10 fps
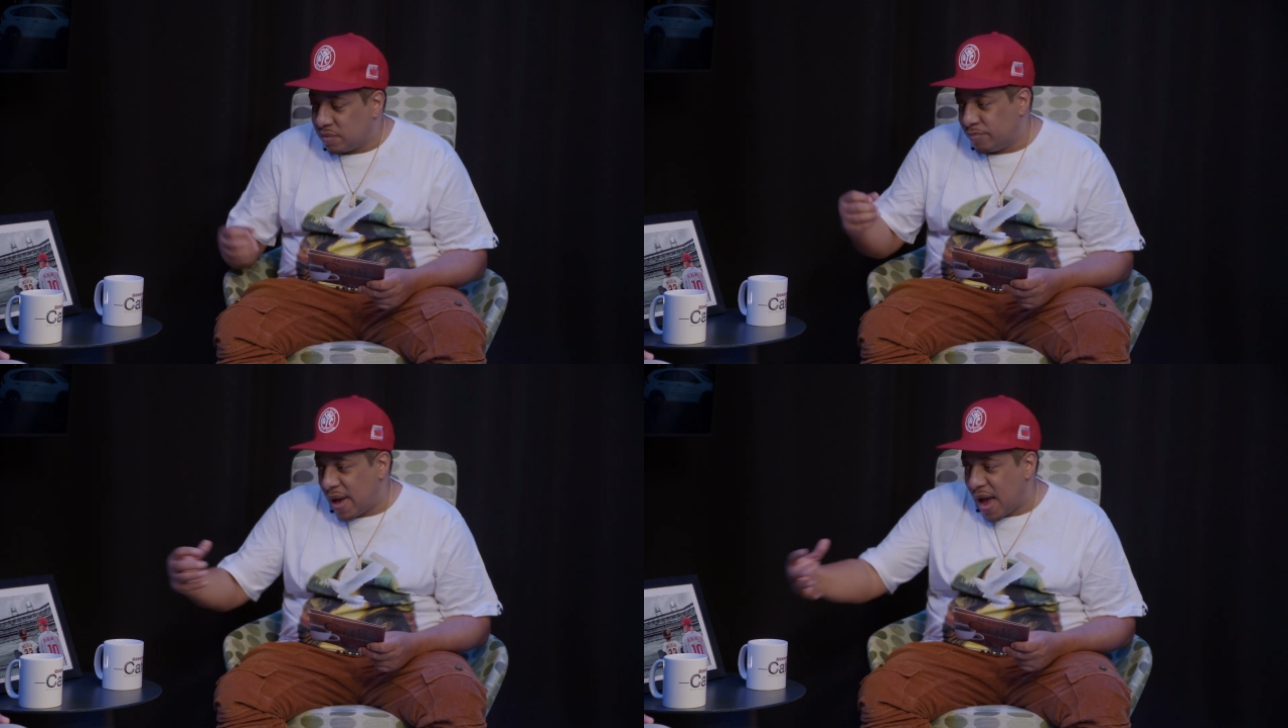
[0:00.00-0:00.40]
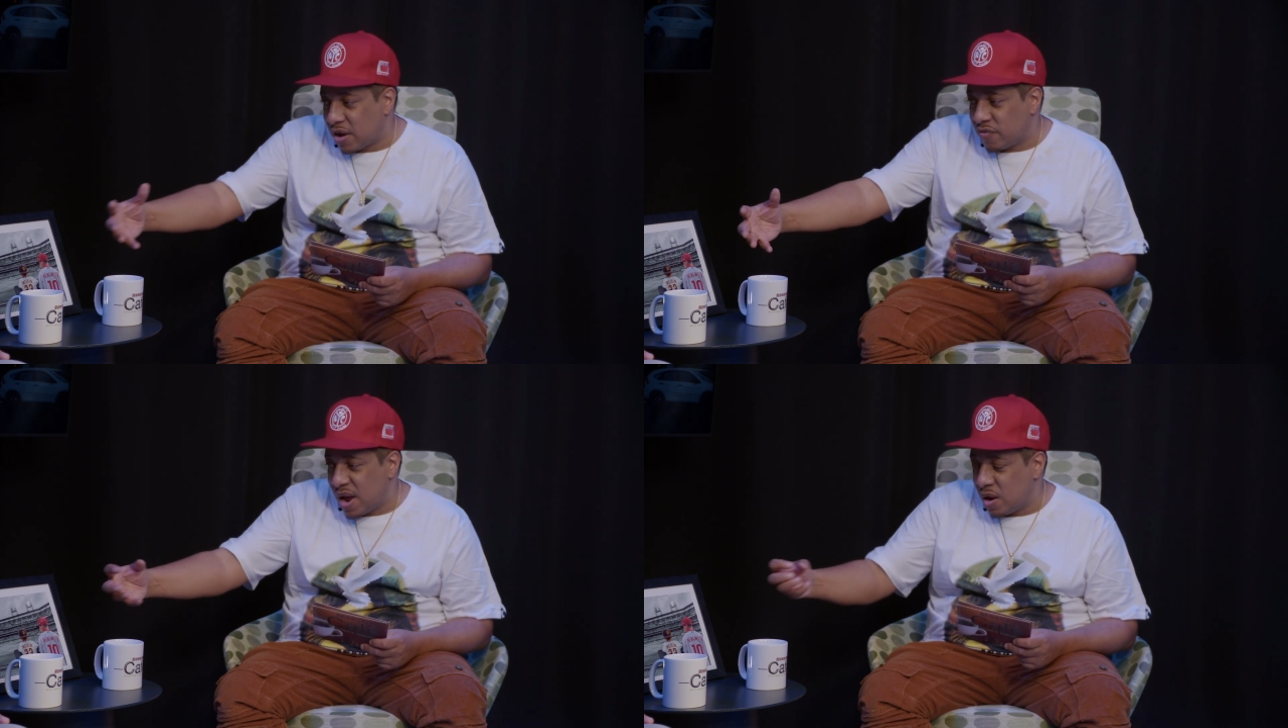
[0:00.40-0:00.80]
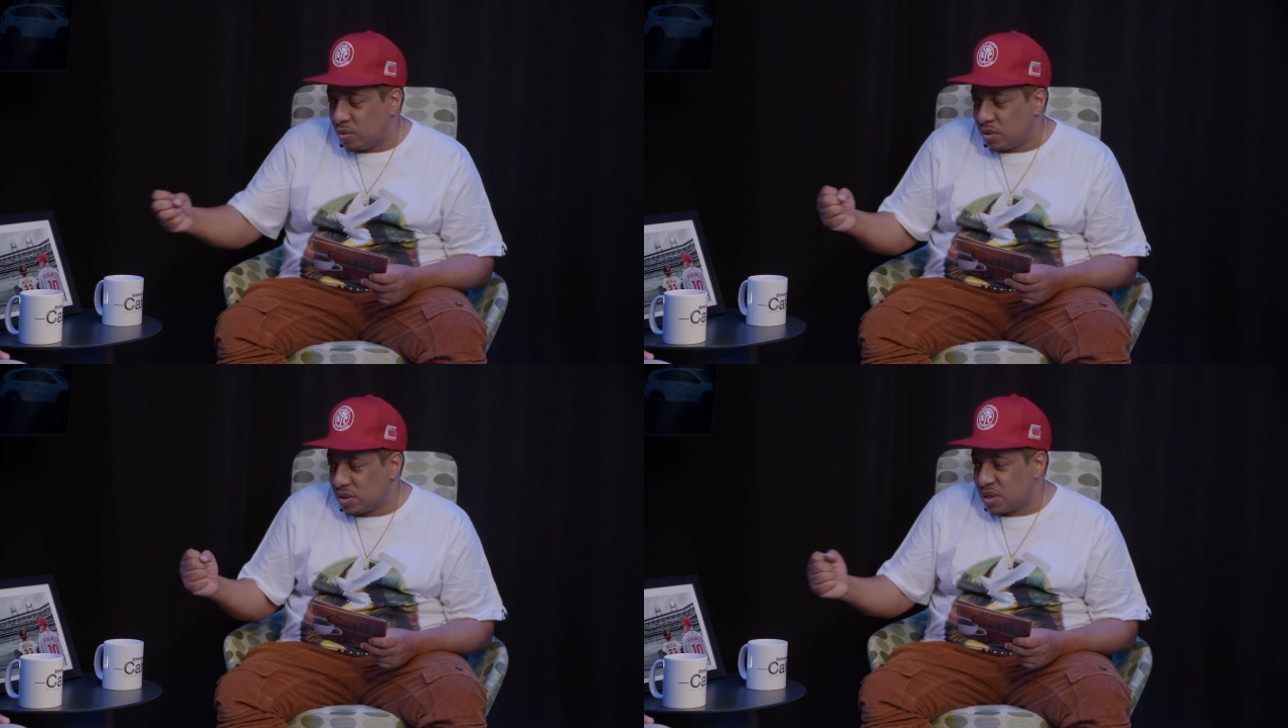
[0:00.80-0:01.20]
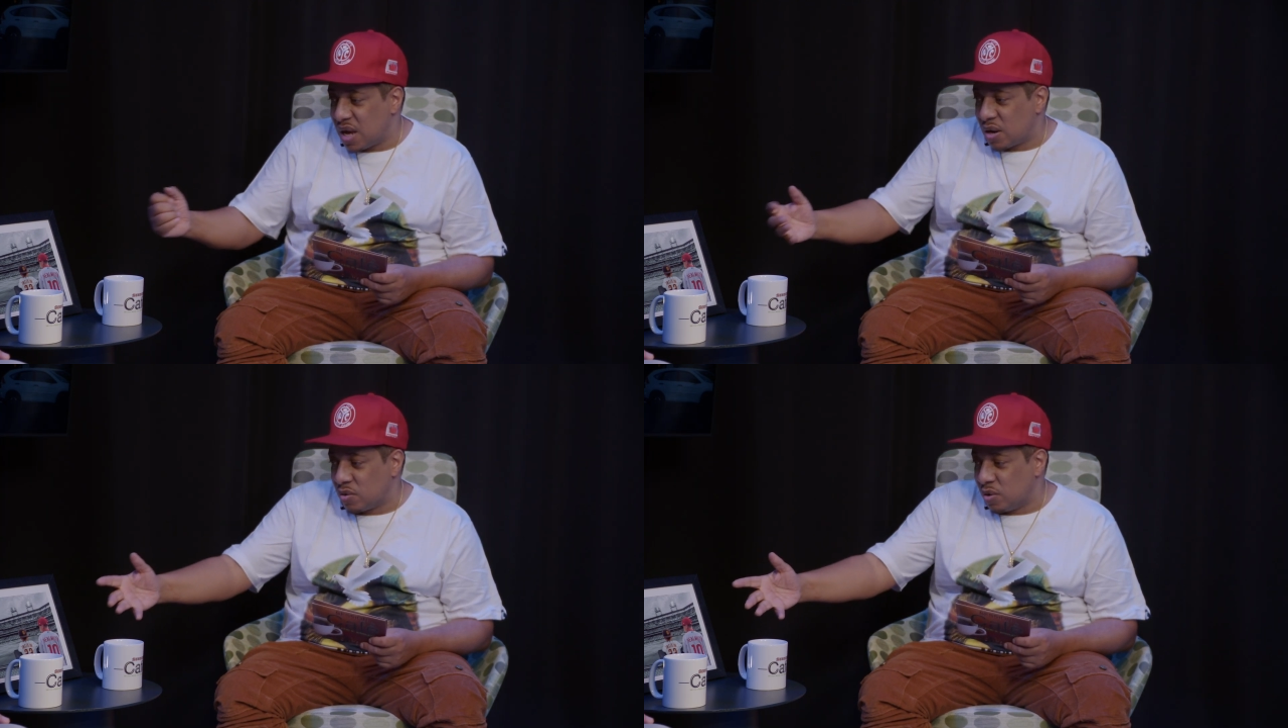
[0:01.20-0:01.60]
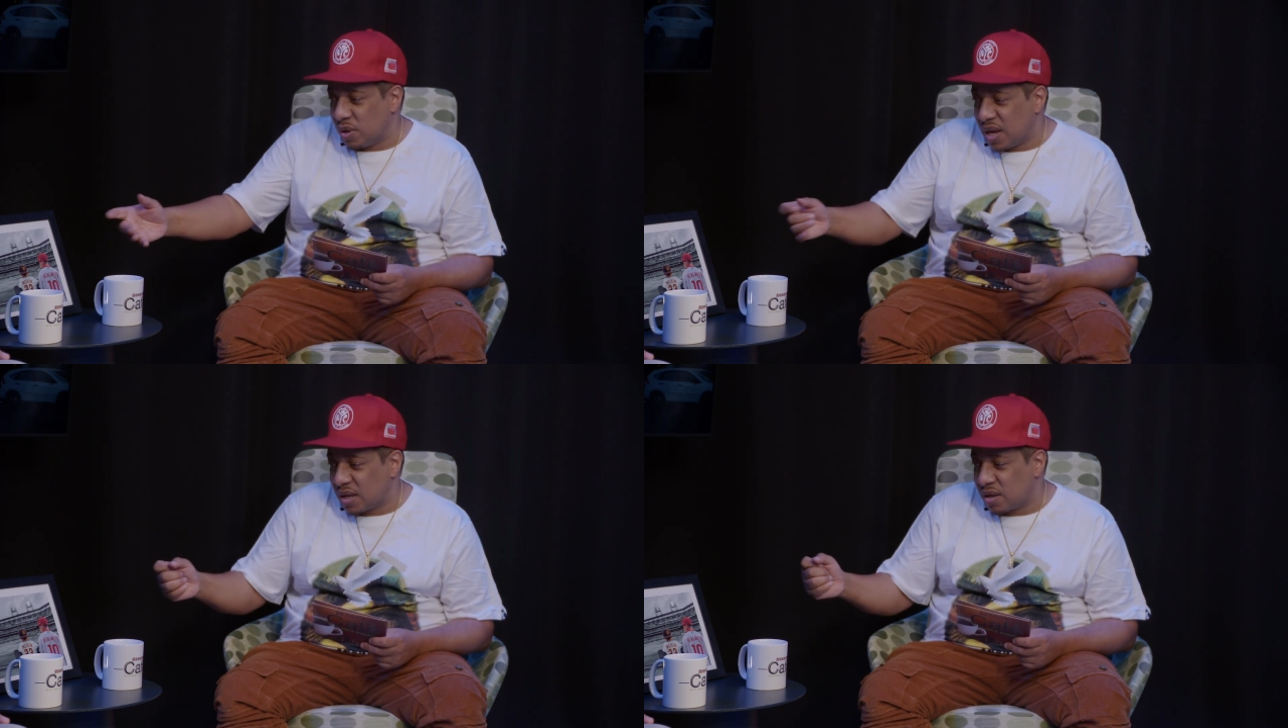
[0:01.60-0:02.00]
background, I don't know,
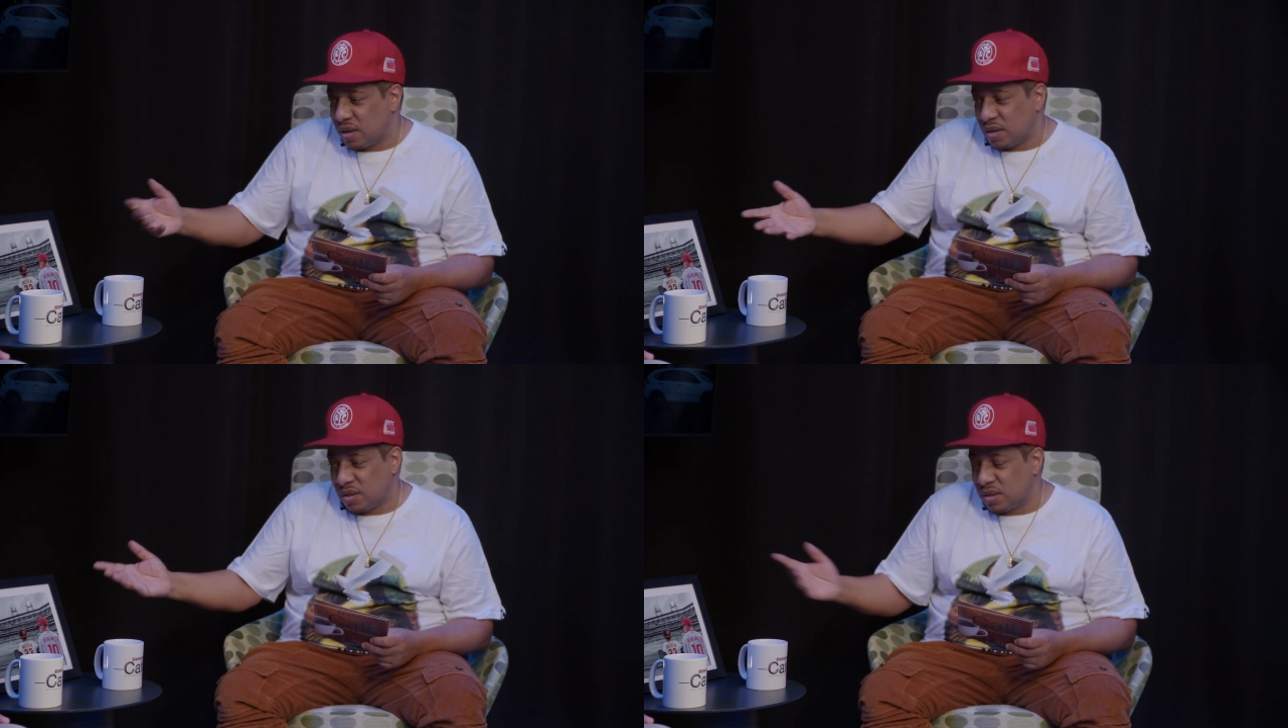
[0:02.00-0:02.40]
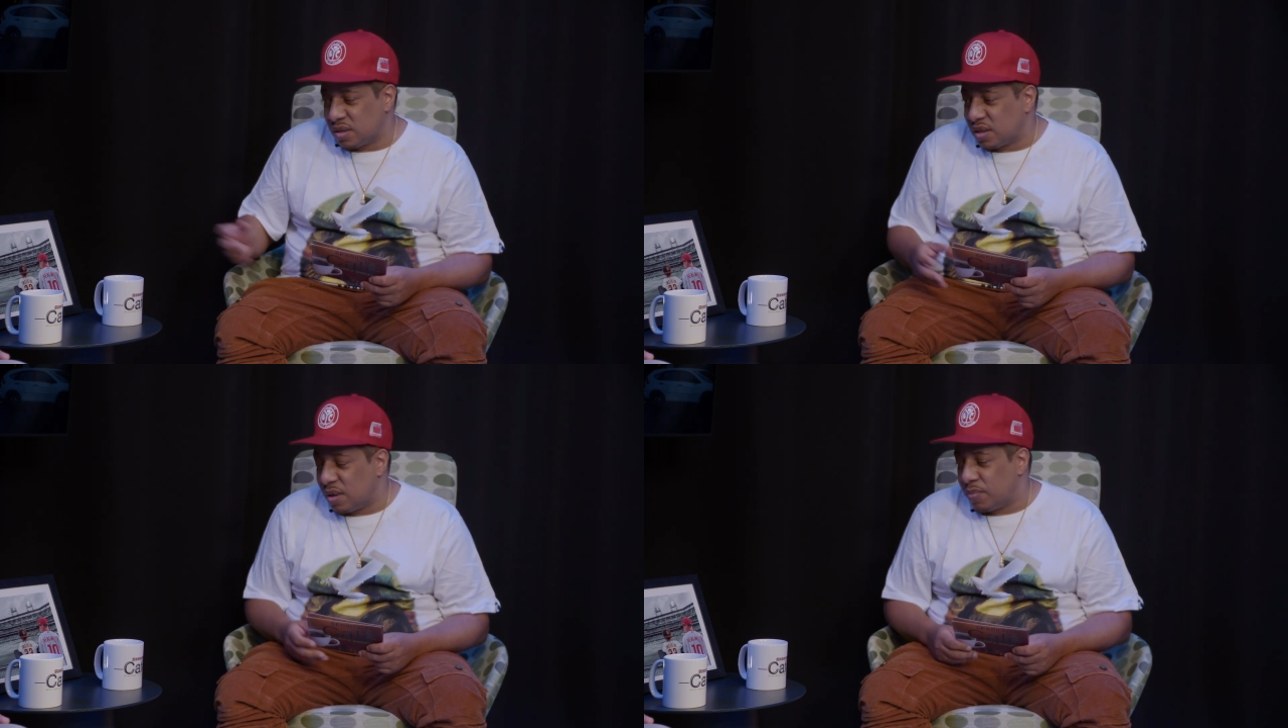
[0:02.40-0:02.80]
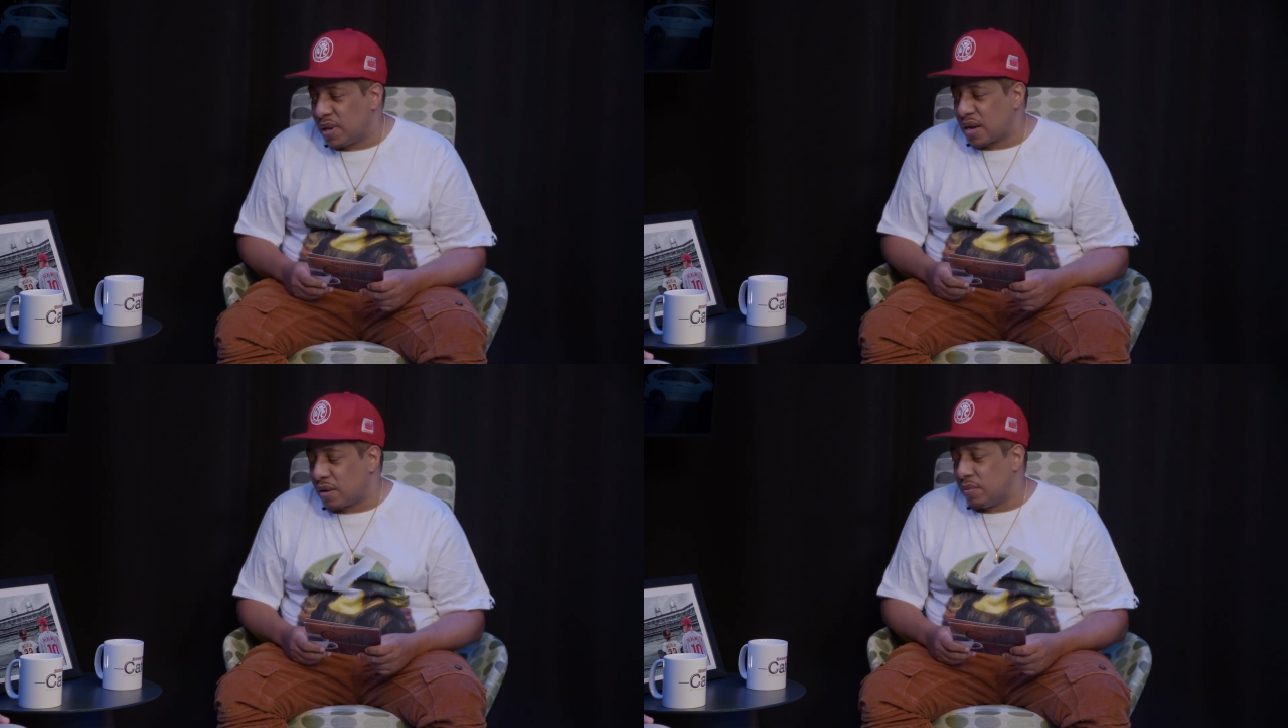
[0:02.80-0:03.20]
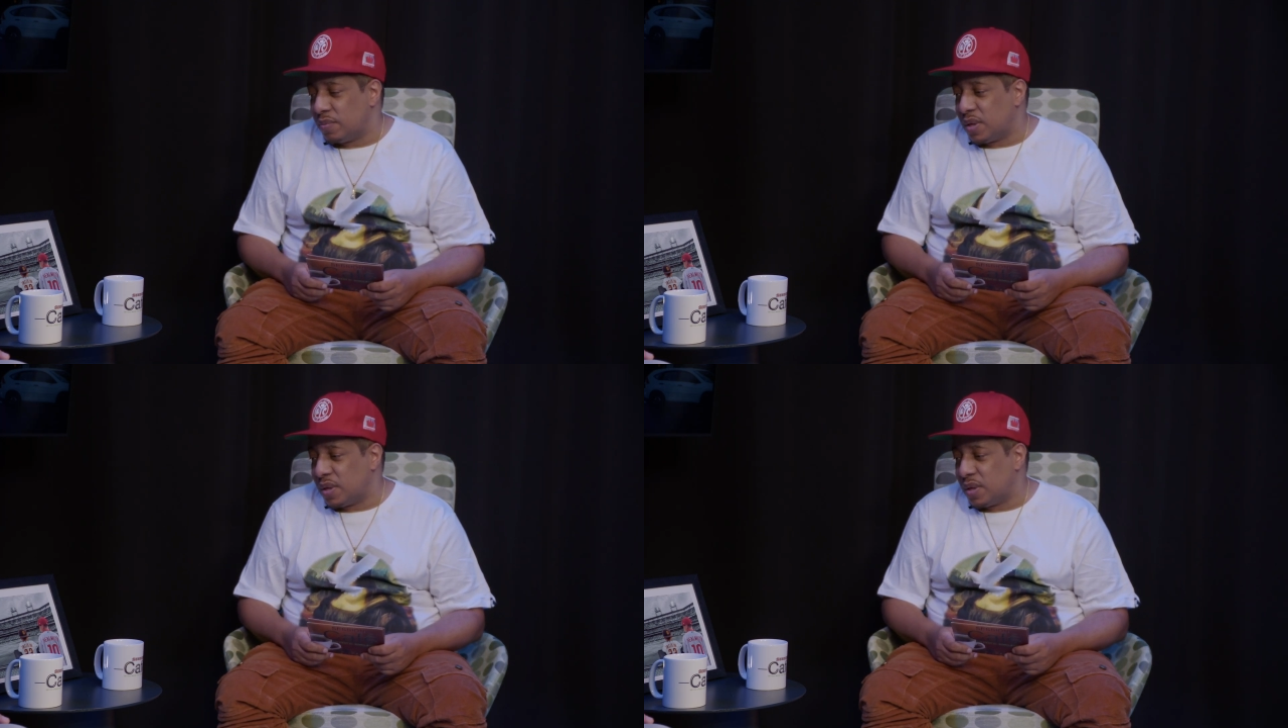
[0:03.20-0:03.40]
like a